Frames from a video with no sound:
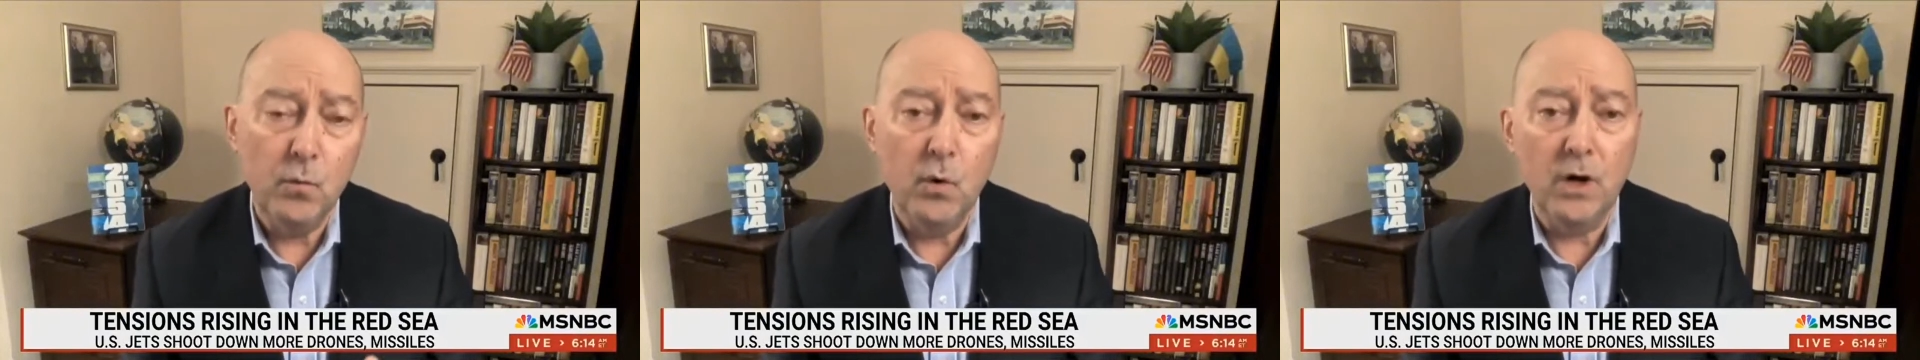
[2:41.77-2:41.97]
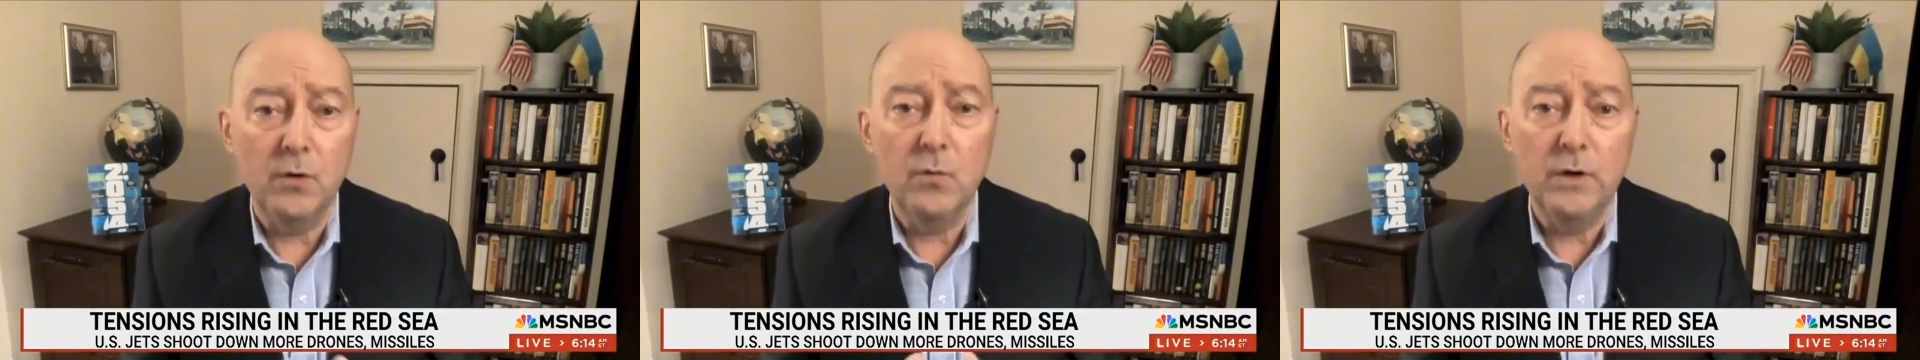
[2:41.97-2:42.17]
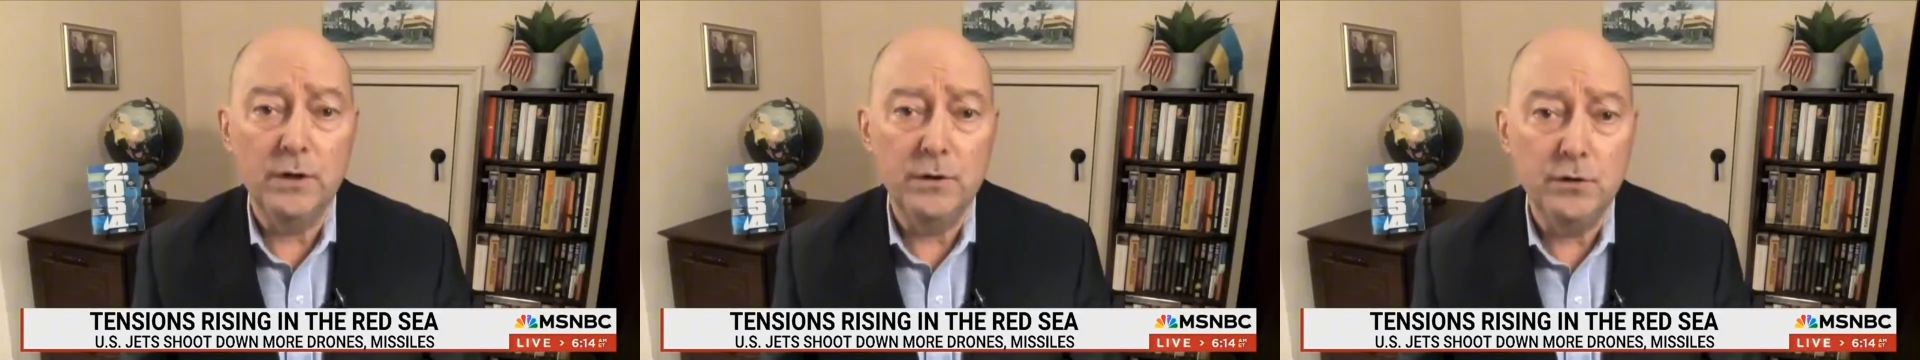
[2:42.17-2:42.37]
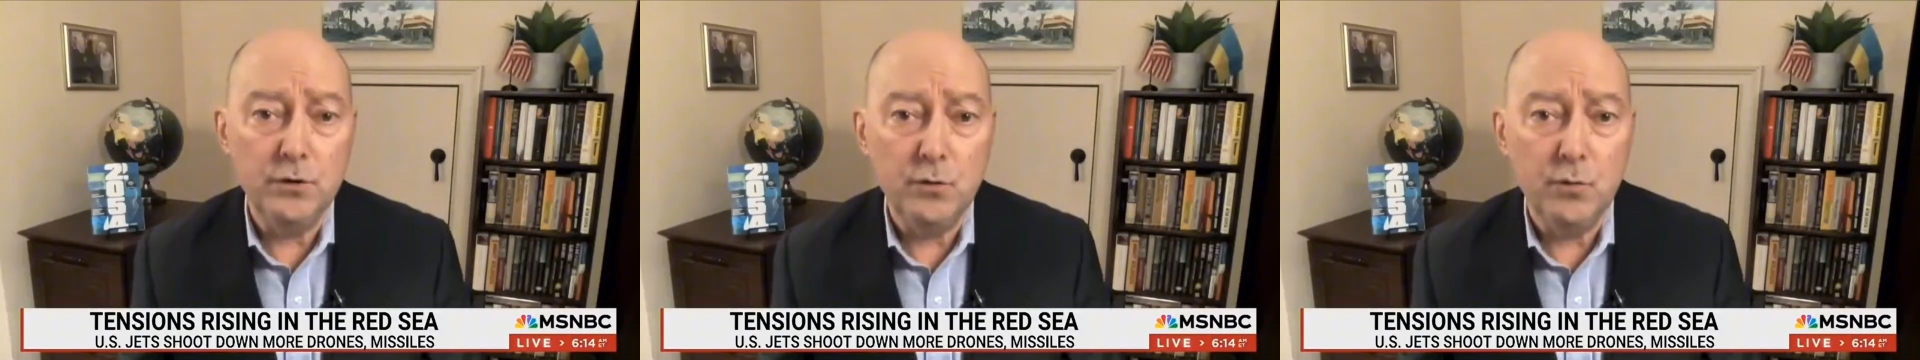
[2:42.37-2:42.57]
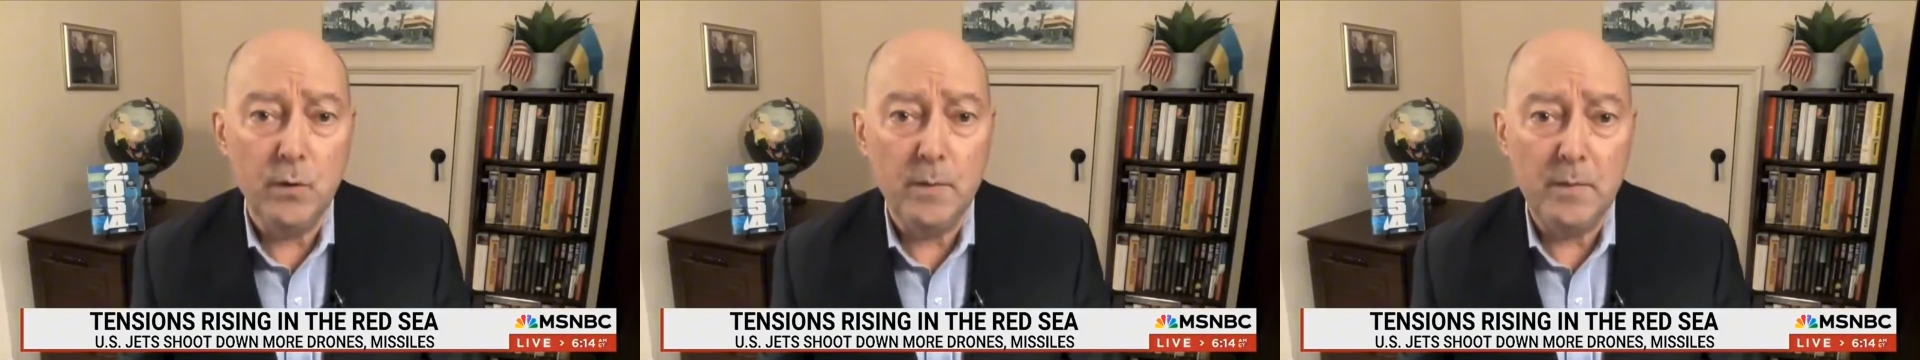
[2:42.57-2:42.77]
what do we
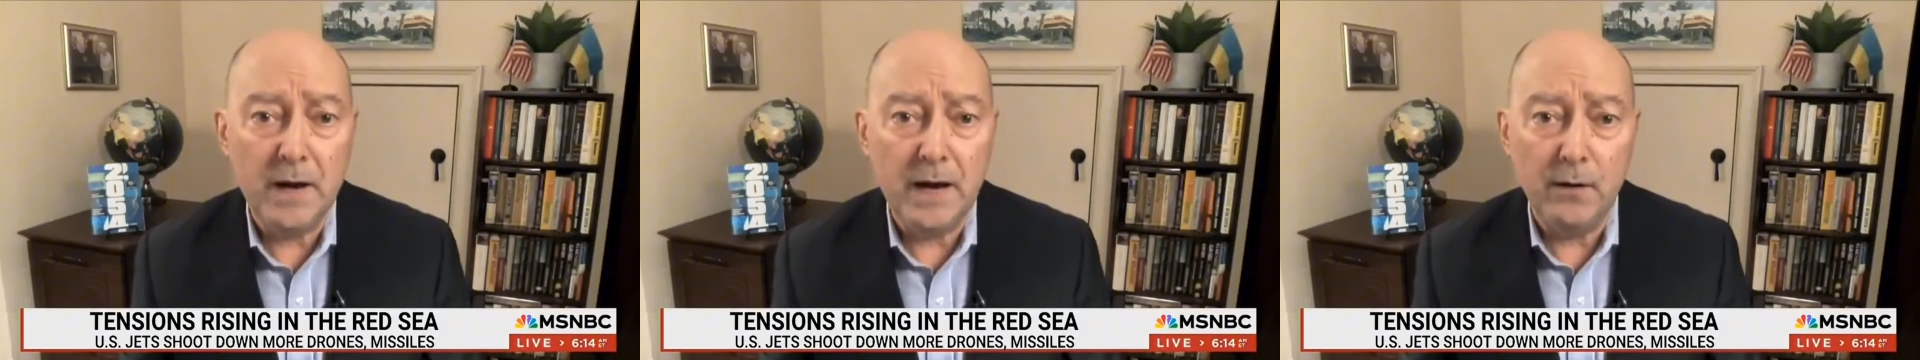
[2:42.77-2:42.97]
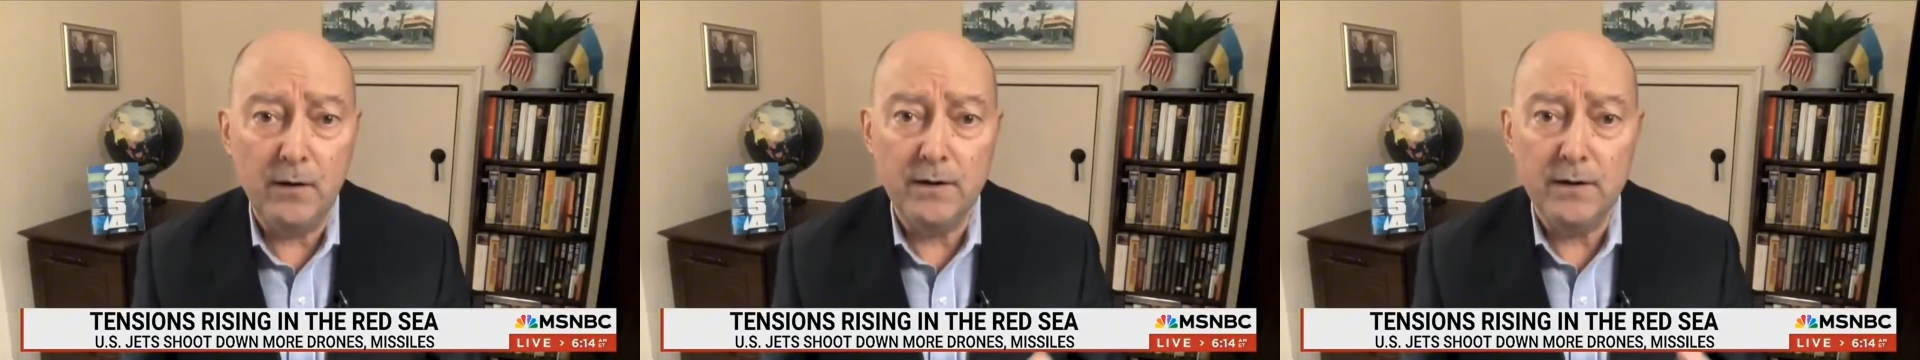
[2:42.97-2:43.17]
do about it?